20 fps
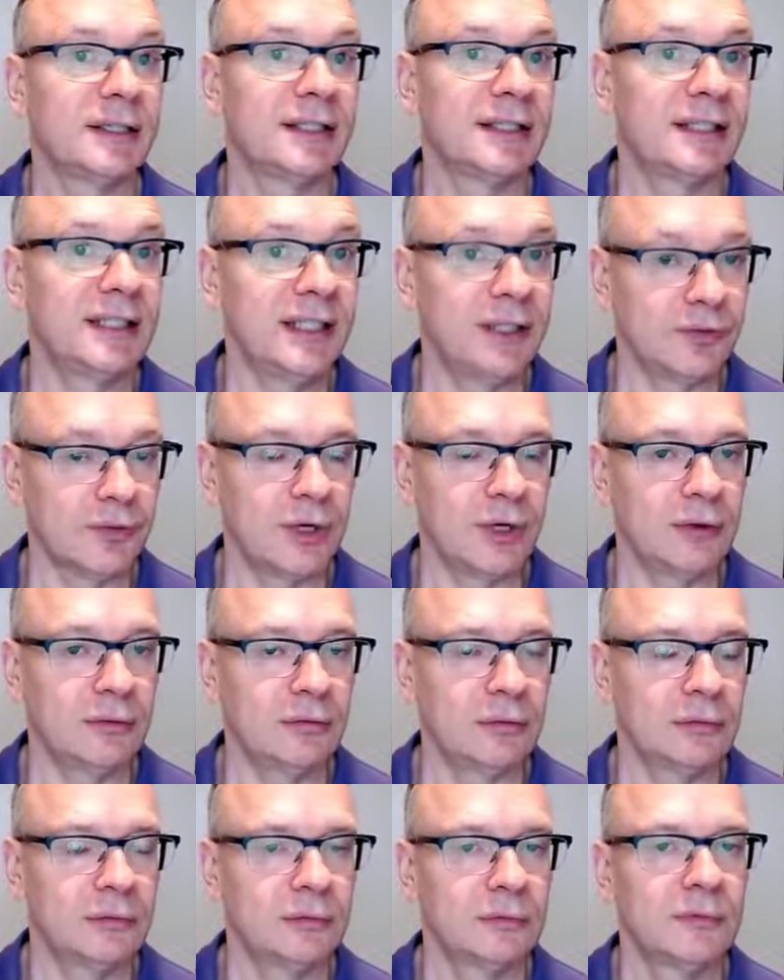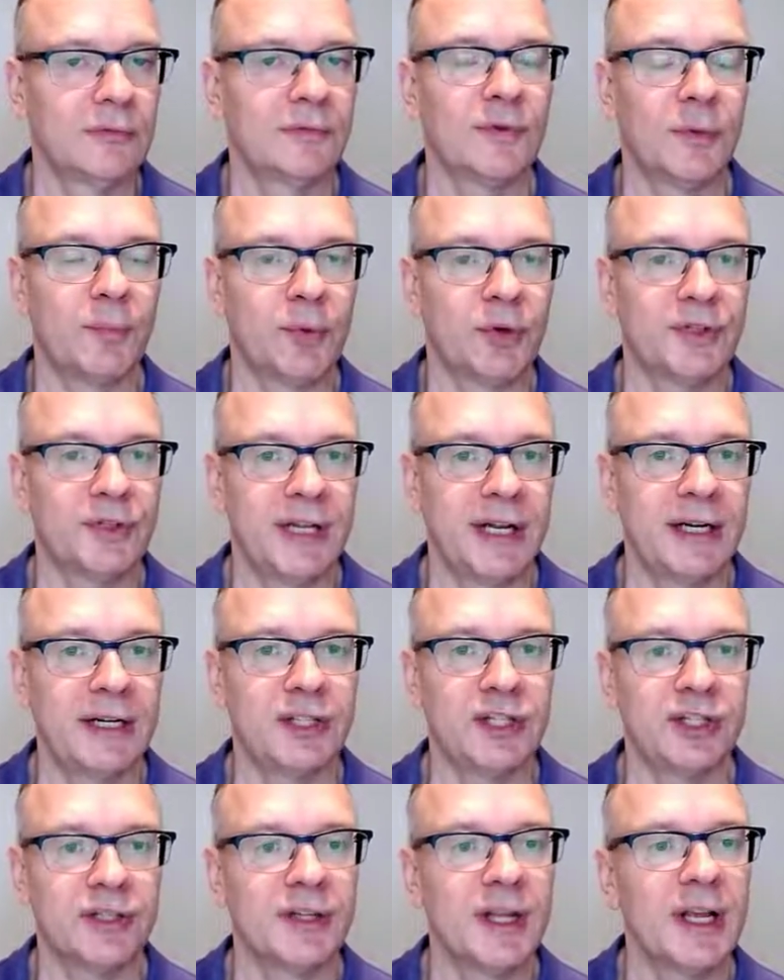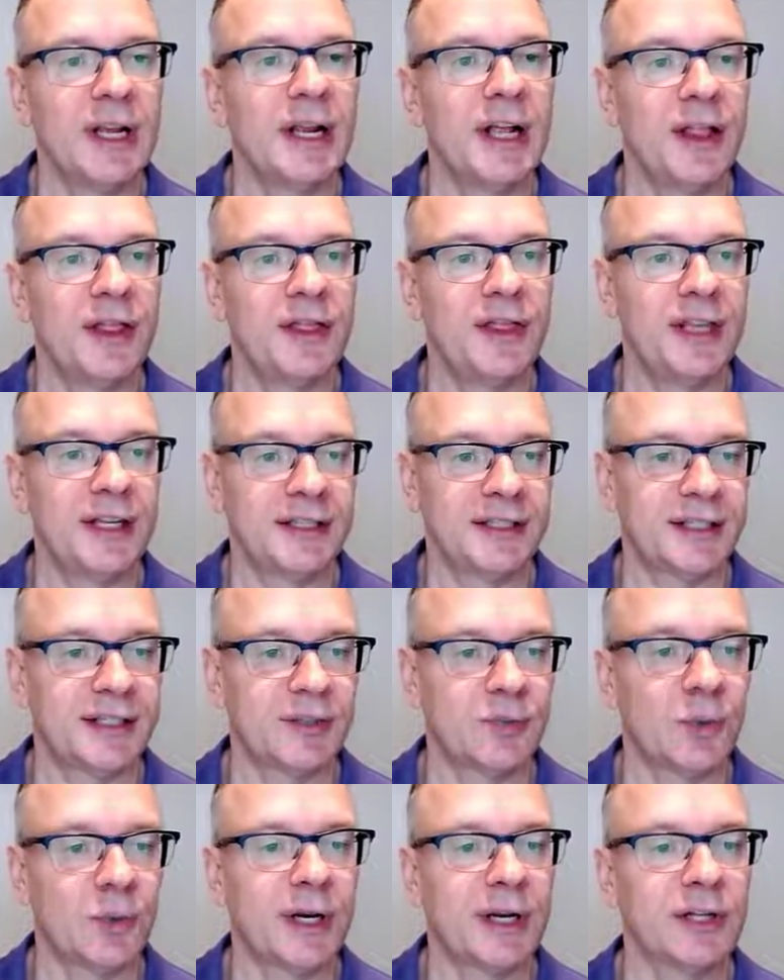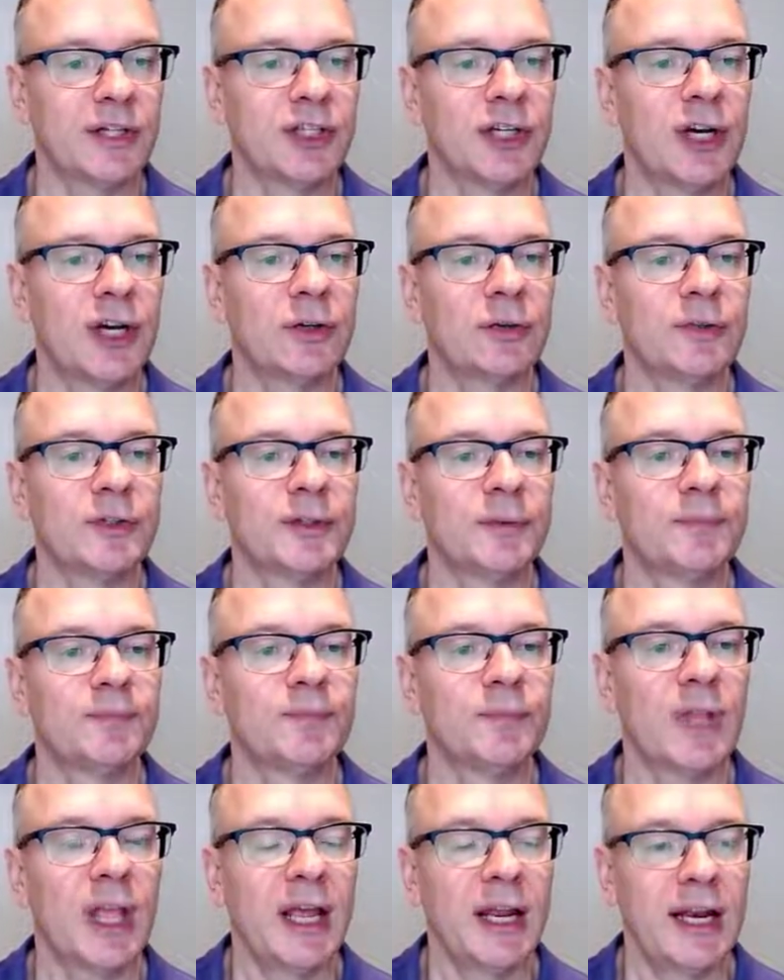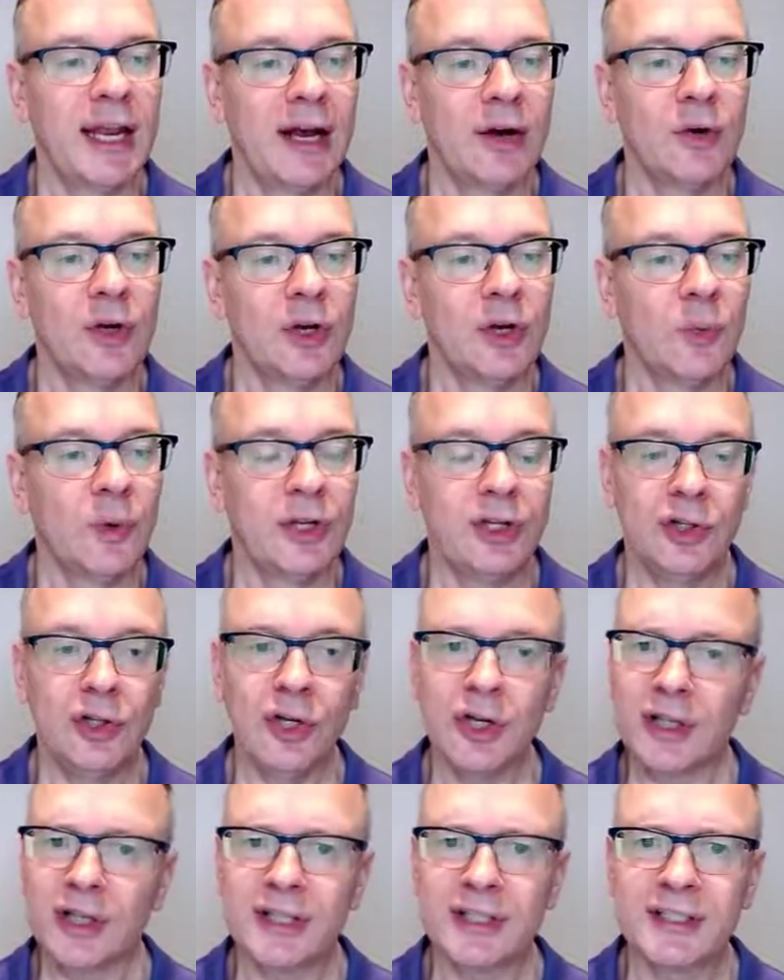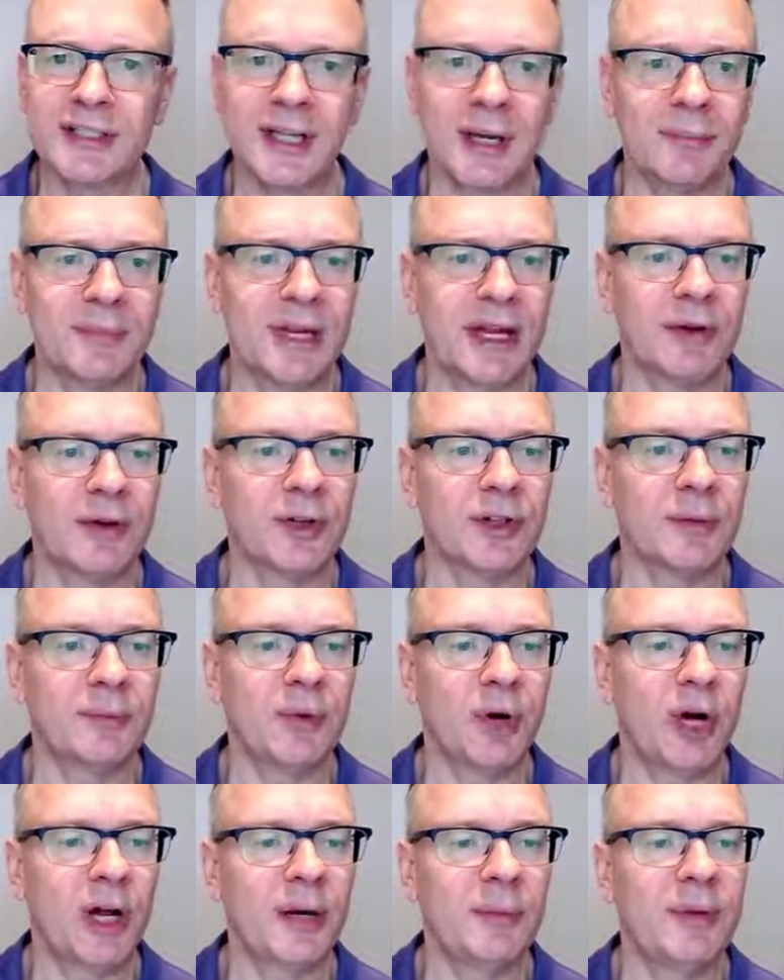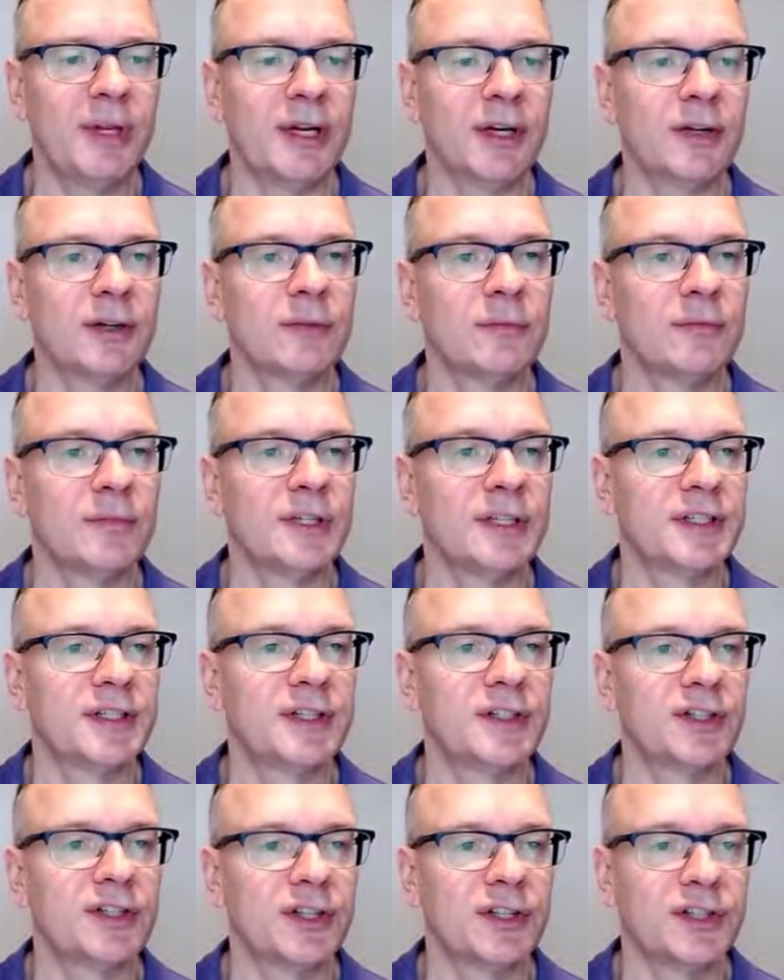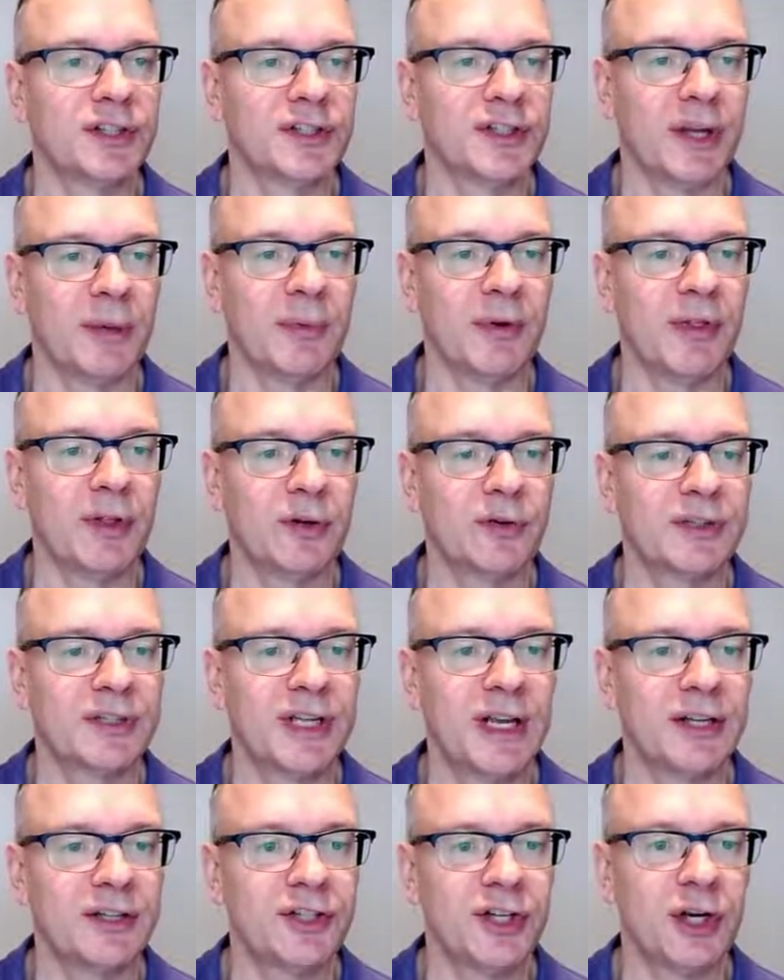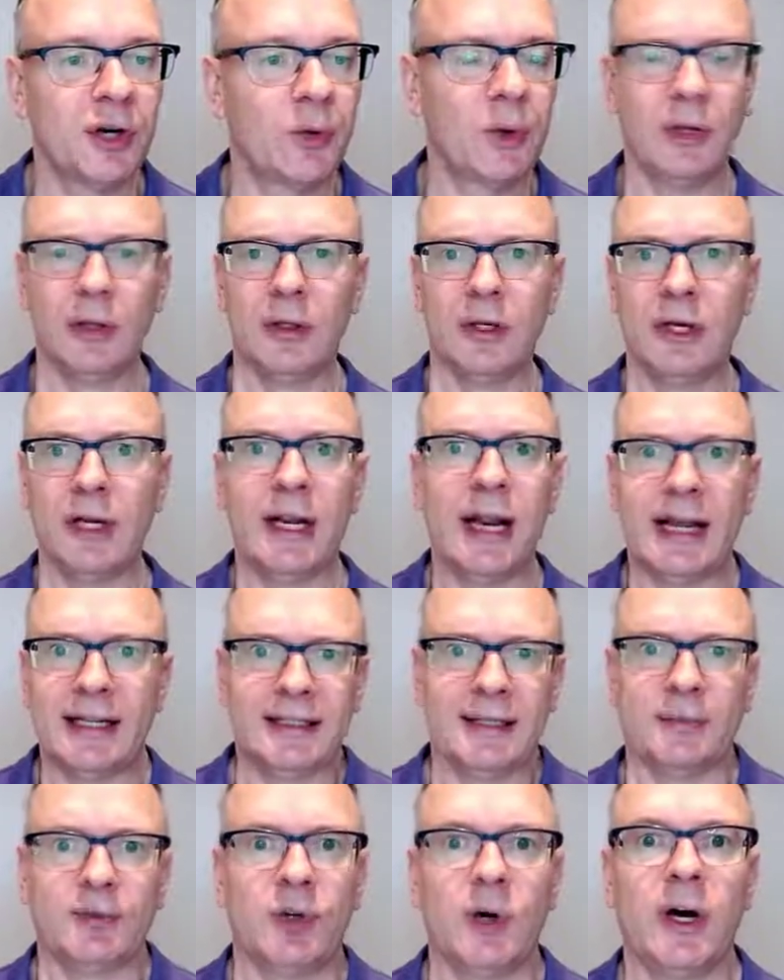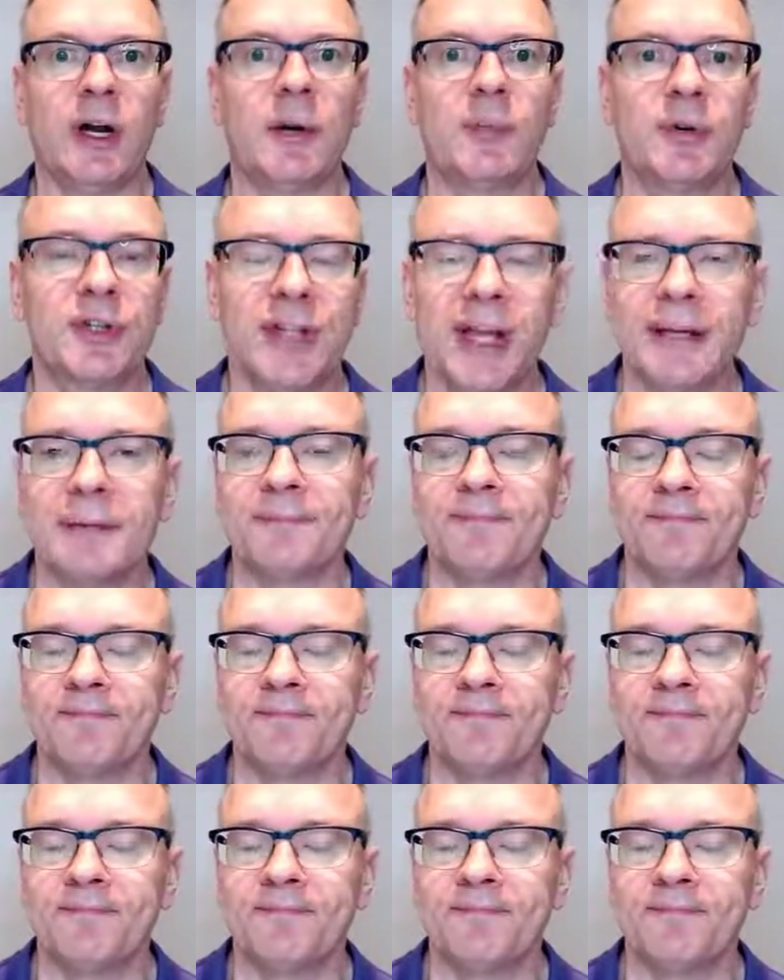0 for percentages, this is what it shows. Now, when you look at the sum down at the bottom here, this is just the sum of those cells. You go, well, it adds up to 100%.